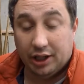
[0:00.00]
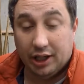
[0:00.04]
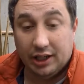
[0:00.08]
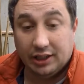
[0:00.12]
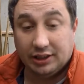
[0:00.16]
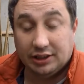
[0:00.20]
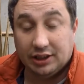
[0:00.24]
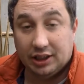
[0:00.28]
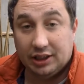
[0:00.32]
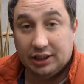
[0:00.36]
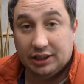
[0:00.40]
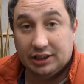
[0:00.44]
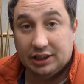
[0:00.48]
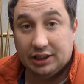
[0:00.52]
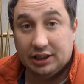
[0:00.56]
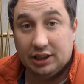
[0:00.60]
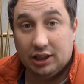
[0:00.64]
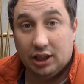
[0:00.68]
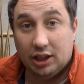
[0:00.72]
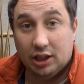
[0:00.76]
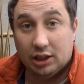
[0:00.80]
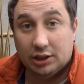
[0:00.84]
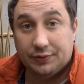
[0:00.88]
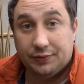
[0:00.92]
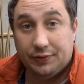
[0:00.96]
so this is the
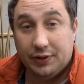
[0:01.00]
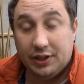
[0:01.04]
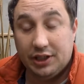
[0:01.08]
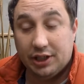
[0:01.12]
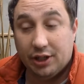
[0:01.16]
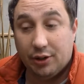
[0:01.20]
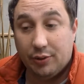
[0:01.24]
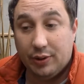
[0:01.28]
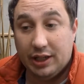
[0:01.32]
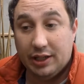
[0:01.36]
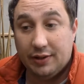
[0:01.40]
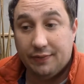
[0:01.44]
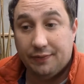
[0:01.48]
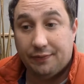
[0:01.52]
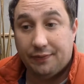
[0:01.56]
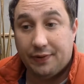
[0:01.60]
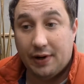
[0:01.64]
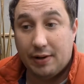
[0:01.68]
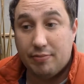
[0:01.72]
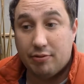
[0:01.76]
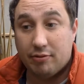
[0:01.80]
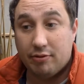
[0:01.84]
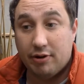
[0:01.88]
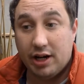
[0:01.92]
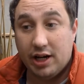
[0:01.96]
last video in
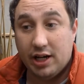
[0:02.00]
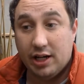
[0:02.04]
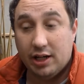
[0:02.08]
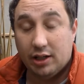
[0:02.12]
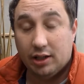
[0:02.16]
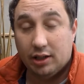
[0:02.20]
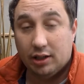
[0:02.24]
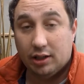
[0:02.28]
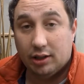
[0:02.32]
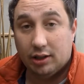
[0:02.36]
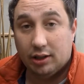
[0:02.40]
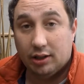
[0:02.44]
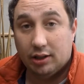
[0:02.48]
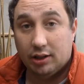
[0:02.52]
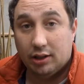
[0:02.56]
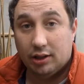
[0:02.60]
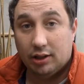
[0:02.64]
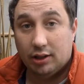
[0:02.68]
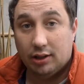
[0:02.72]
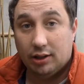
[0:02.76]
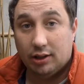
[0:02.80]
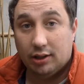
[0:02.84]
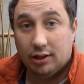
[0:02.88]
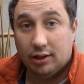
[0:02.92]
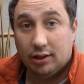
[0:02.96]
February.
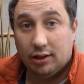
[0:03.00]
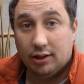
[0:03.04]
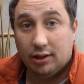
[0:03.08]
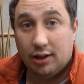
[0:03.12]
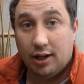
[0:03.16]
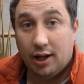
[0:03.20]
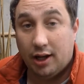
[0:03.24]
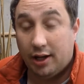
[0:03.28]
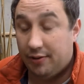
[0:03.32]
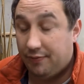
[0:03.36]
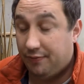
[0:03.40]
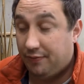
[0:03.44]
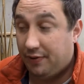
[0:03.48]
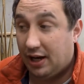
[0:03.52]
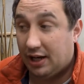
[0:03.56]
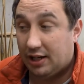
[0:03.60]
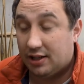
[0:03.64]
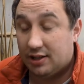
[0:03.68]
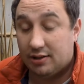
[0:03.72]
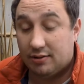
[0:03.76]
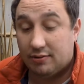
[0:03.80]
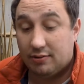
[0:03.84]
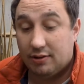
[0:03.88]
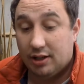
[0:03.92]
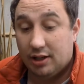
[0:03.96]
In fact,
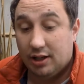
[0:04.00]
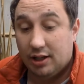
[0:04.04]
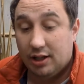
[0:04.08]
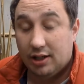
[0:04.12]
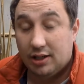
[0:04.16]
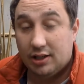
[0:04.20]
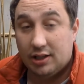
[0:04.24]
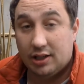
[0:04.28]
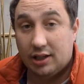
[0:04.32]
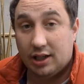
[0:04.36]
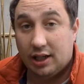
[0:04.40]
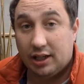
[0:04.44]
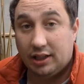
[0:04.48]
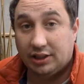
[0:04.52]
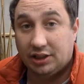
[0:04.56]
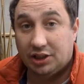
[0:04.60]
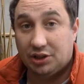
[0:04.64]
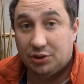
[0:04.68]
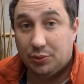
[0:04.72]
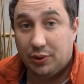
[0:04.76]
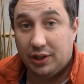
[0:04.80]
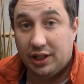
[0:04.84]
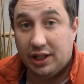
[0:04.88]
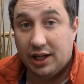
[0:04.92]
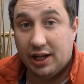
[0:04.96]
today is the
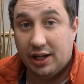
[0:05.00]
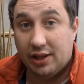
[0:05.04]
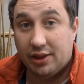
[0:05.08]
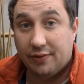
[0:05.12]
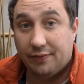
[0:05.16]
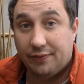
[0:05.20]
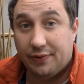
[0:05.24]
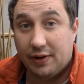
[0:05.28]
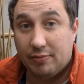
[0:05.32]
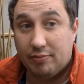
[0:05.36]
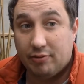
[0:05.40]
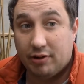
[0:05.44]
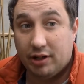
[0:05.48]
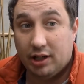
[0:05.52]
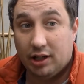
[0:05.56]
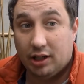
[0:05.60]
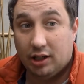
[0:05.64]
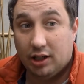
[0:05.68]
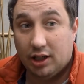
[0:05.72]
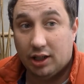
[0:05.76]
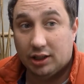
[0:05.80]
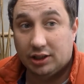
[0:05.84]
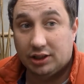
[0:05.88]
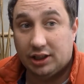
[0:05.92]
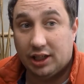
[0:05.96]
28th of February, the
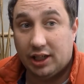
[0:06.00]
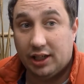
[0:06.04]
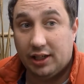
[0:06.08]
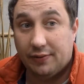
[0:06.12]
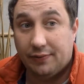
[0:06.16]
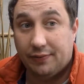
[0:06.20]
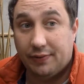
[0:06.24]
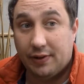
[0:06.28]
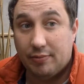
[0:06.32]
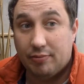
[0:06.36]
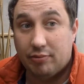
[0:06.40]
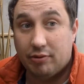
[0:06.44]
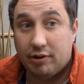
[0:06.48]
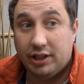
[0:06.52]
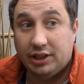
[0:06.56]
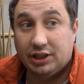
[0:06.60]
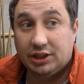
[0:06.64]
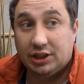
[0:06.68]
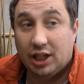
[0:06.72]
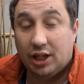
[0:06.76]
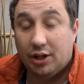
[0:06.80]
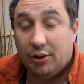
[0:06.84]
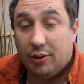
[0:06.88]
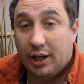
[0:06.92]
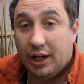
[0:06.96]
last day of February,
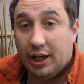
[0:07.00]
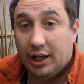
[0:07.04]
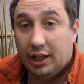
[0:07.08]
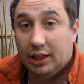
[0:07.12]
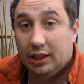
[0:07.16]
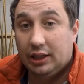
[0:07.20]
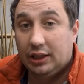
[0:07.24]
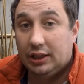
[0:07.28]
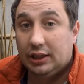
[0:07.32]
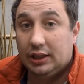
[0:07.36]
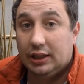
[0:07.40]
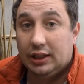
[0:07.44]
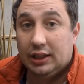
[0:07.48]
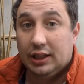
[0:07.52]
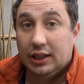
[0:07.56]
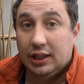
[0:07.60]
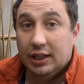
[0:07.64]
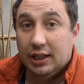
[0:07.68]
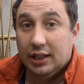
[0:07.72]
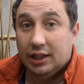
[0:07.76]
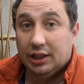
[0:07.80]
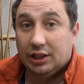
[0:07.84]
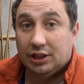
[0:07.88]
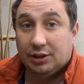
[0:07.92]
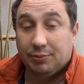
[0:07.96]
so
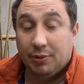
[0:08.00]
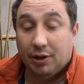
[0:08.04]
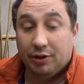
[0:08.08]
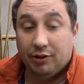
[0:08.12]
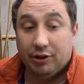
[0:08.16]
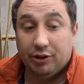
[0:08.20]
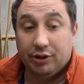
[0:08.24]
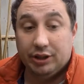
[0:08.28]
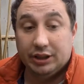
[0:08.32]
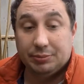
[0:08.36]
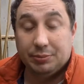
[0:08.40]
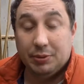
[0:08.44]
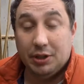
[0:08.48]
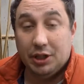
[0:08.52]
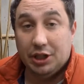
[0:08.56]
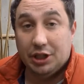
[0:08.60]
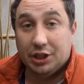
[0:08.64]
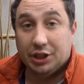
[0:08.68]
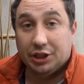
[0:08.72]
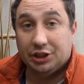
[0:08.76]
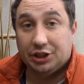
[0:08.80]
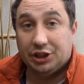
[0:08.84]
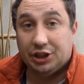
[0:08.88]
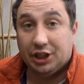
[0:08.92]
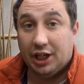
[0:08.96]
tomorrow is
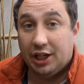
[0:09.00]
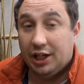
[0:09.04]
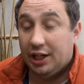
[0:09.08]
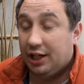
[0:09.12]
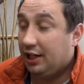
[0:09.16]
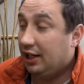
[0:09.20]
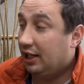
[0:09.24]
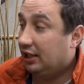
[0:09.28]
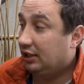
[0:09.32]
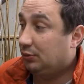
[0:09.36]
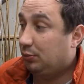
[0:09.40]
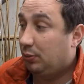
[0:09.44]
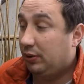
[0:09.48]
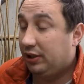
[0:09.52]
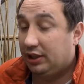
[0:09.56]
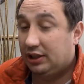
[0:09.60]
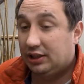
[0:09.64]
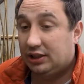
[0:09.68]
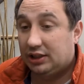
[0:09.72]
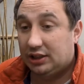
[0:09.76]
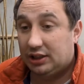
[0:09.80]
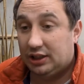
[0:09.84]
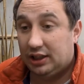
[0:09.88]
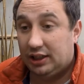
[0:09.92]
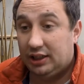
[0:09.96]
March, and that's when
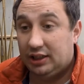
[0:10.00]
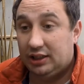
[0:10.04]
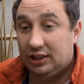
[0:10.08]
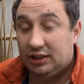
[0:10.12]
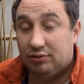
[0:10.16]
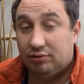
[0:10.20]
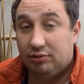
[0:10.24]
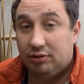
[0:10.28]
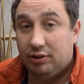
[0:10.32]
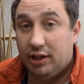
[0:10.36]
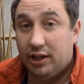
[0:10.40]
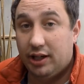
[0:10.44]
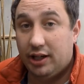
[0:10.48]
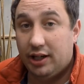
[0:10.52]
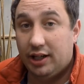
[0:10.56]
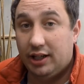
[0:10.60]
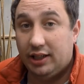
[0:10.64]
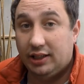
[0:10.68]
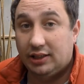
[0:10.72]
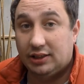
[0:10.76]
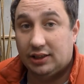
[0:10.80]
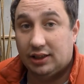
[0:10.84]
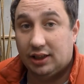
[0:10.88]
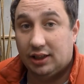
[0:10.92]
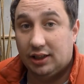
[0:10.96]
seeds really
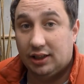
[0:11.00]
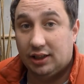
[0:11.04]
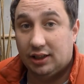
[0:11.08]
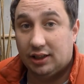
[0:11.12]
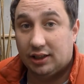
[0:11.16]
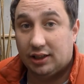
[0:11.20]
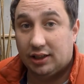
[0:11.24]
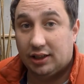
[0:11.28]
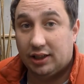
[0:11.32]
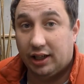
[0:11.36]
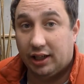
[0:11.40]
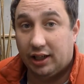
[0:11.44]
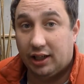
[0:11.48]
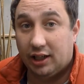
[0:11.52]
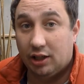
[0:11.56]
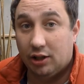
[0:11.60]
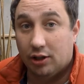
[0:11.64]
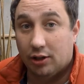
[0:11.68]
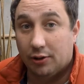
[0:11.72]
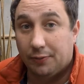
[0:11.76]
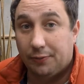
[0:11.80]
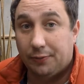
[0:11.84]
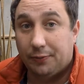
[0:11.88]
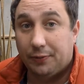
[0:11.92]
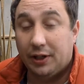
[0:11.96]
start kicking
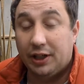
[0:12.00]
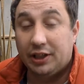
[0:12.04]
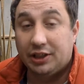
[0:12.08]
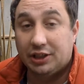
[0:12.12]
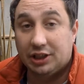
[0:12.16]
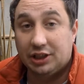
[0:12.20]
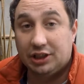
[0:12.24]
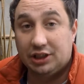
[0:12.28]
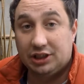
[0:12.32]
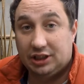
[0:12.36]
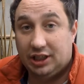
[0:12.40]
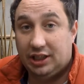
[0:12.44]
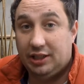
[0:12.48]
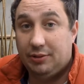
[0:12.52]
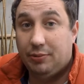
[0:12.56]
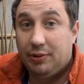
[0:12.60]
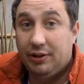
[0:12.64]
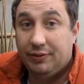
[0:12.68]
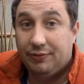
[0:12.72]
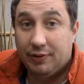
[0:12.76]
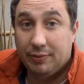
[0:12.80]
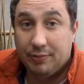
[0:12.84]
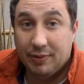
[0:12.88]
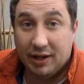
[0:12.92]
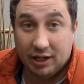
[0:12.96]
off. As you can see,
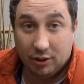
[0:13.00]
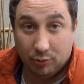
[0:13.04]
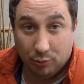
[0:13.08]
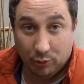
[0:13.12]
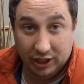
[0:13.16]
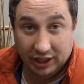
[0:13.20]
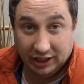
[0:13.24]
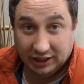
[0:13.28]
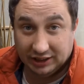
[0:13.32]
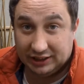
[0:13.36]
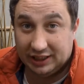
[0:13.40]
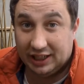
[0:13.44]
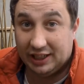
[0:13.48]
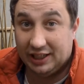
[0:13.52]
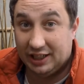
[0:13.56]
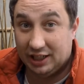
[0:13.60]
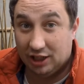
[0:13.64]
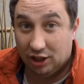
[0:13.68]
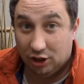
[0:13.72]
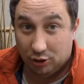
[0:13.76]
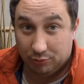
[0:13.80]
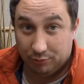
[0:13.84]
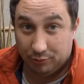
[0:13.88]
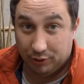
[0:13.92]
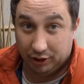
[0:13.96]
with the amount of weeds down the
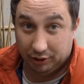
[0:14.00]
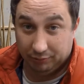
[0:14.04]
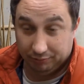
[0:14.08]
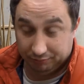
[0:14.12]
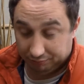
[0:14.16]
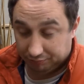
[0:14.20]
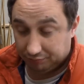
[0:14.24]
allotment,